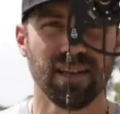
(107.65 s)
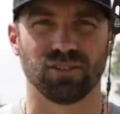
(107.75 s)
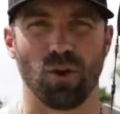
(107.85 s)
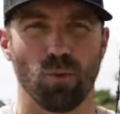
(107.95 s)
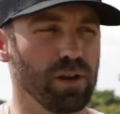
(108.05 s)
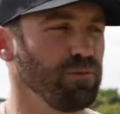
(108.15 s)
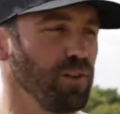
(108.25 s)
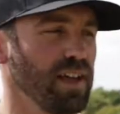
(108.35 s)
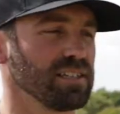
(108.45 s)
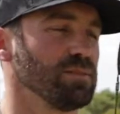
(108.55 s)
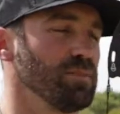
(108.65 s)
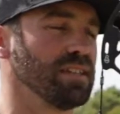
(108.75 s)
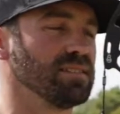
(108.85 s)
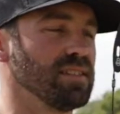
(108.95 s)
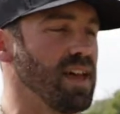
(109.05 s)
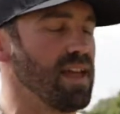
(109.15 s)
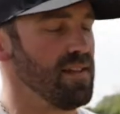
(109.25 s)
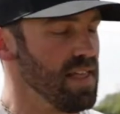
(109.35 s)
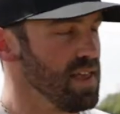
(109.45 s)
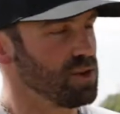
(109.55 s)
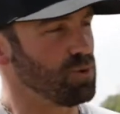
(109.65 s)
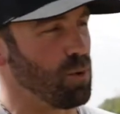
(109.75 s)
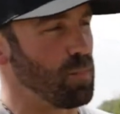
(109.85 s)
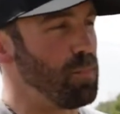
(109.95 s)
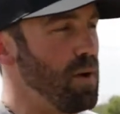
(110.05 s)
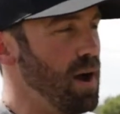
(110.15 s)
So reflex means that your